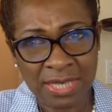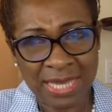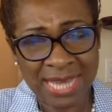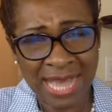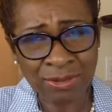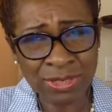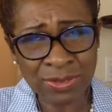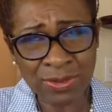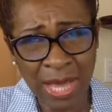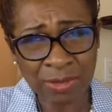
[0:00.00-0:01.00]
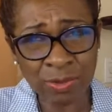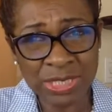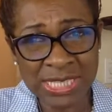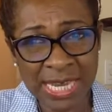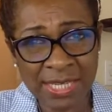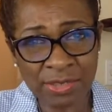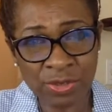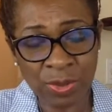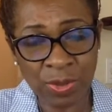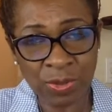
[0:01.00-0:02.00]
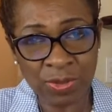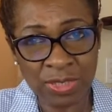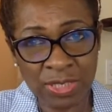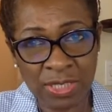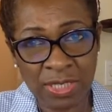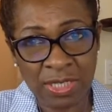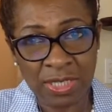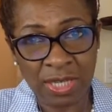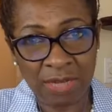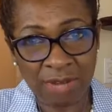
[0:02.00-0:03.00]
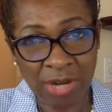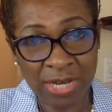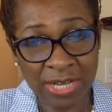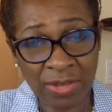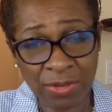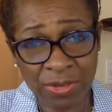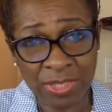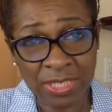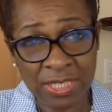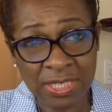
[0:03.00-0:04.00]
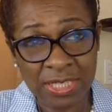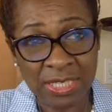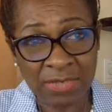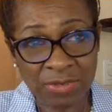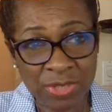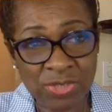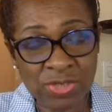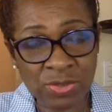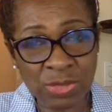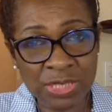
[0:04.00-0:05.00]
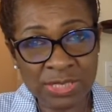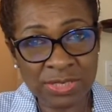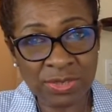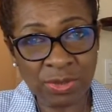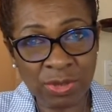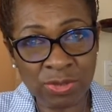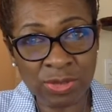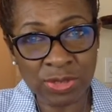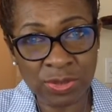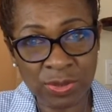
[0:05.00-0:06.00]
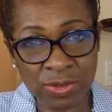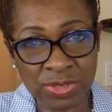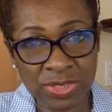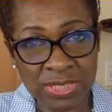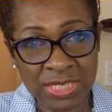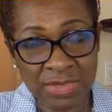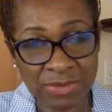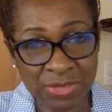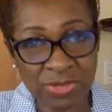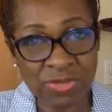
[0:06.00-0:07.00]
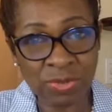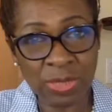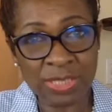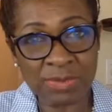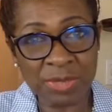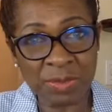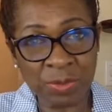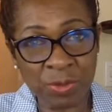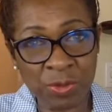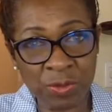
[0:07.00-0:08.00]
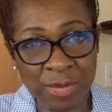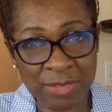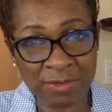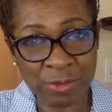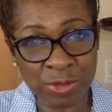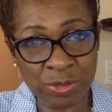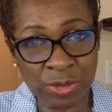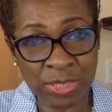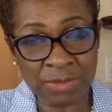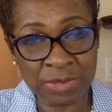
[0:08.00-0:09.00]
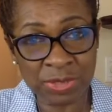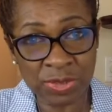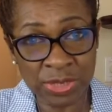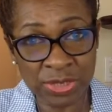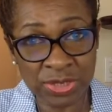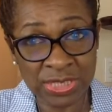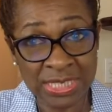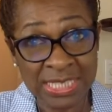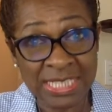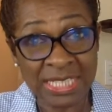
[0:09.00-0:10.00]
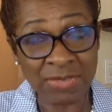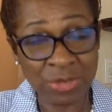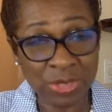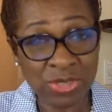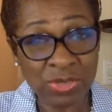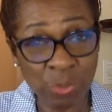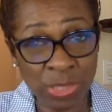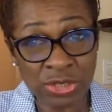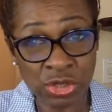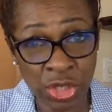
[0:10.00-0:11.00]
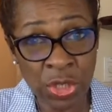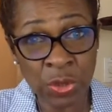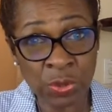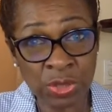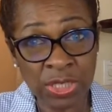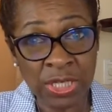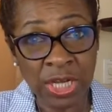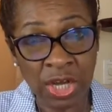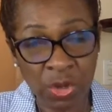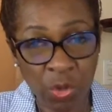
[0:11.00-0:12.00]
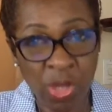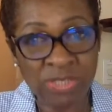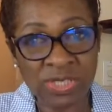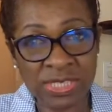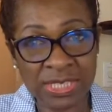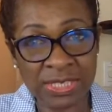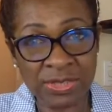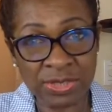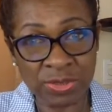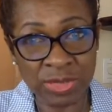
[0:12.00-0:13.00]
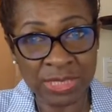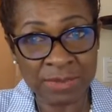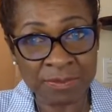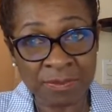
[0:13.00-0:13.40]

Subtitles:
and how do we take control of our health if this is what is in the grocery stores, if this is what has been approved by the Food and Drug Administration, if this is what's known across the industry,